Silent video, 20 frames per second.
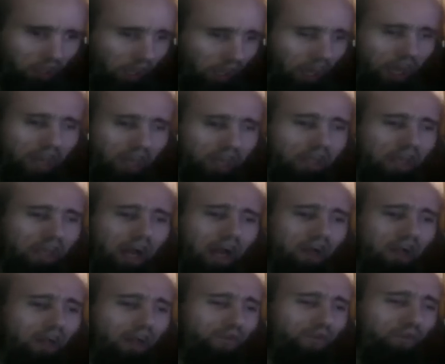hide
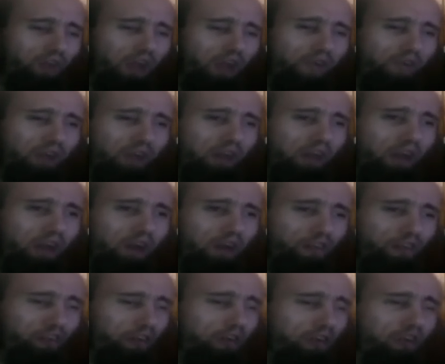goddamn T V
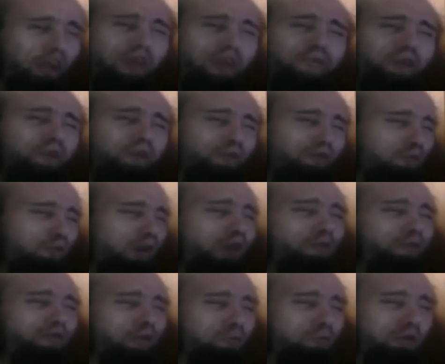dinners and T V
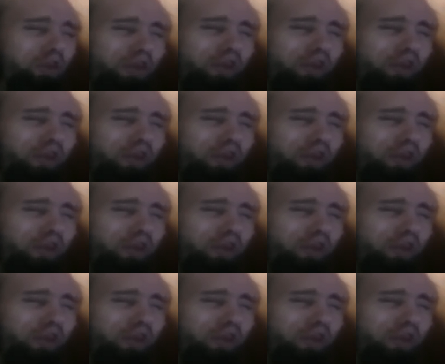remotes up in